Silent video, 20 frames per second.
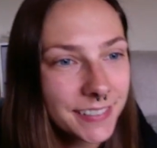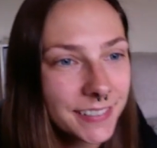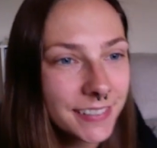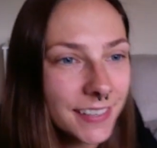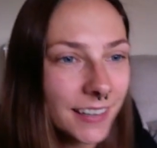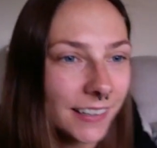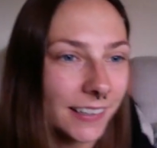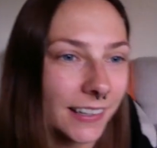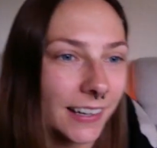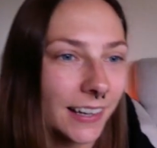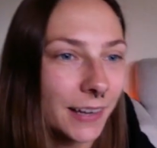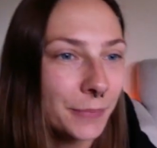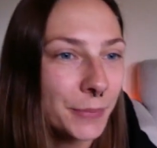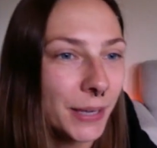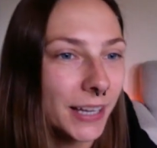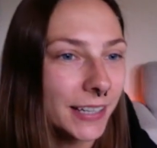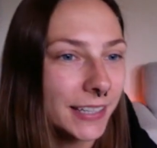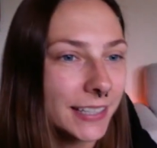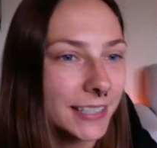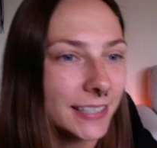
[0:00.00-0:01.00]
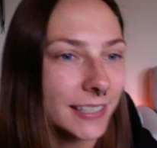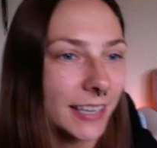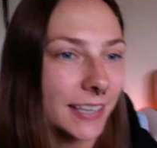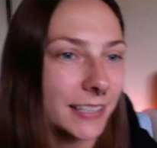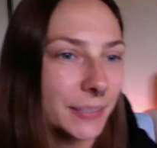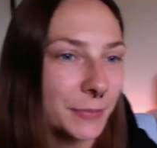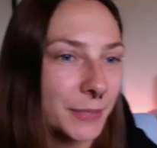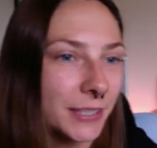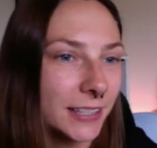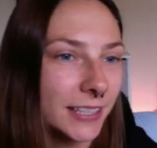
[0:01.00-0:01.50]
Aw, Bonnie
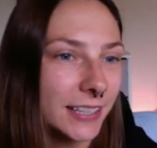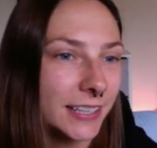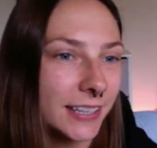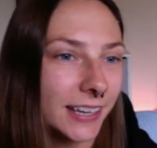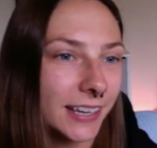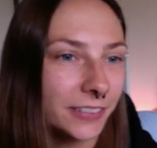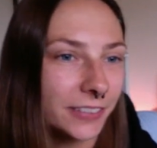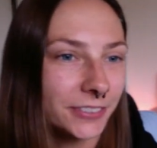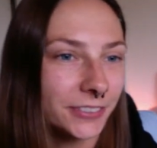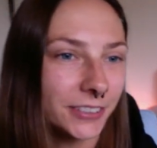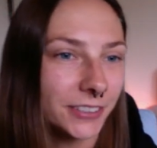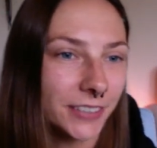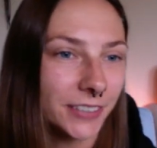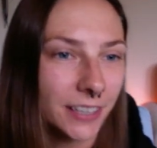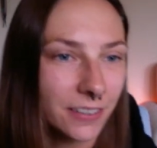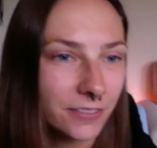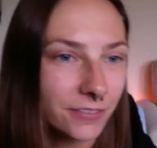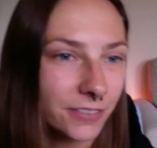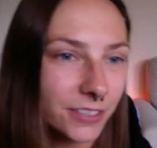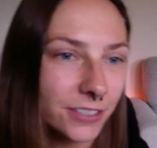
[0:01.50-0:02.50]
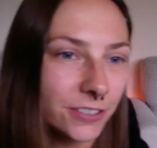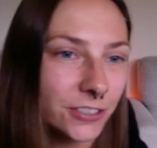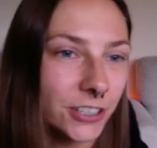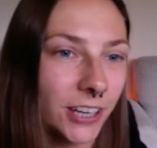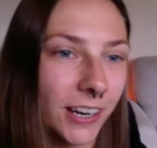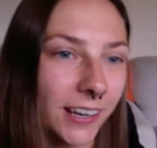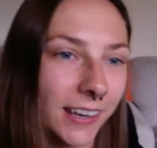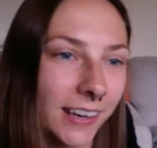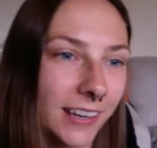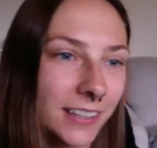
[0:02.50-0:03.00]
says, Melinda, I feel that for you.
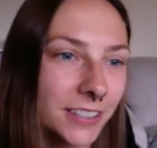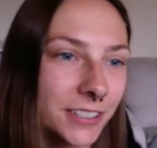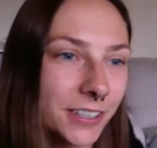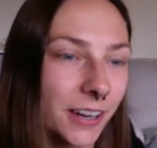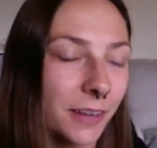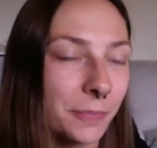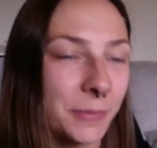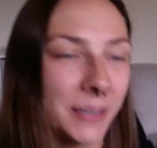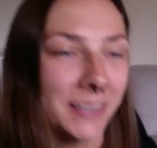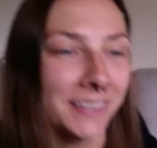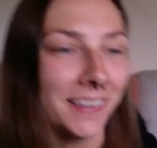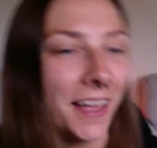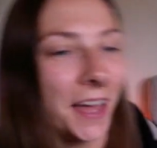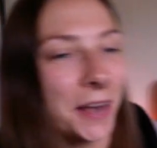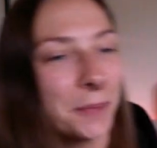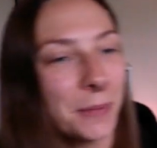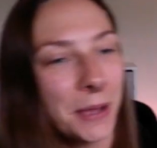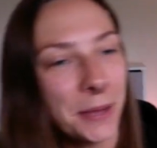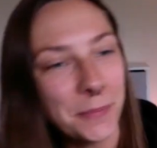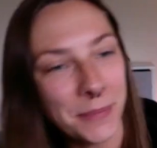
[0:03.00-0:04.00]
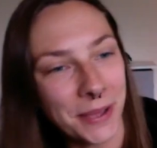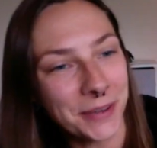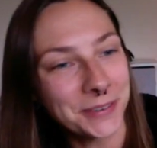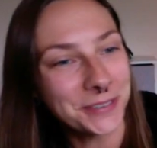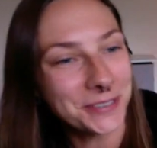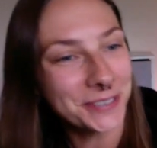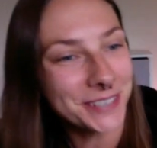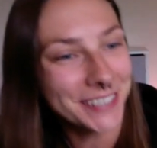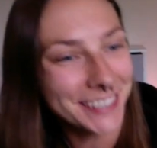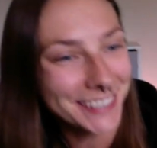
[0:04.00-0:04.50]
Jacqui has taught me a lot about
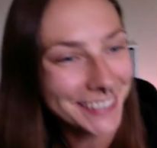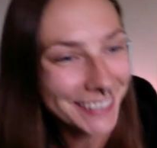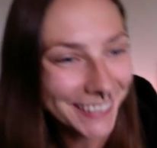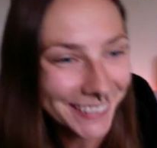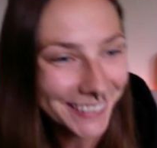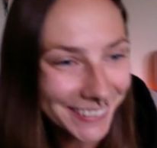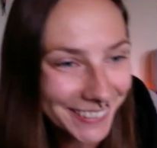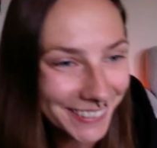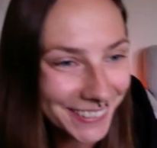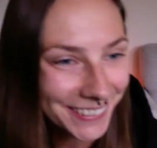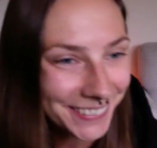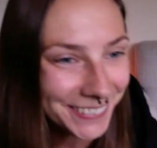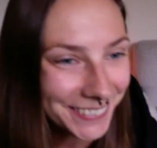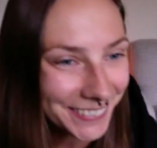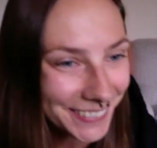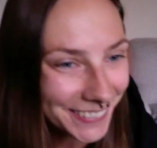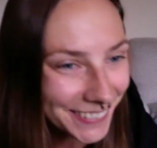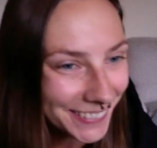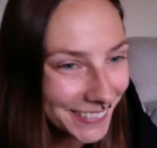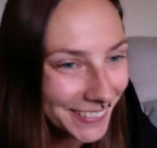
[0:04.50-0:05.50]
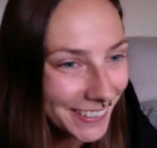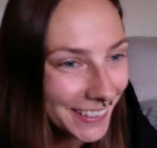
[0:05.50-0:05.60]
boundaries. Cool.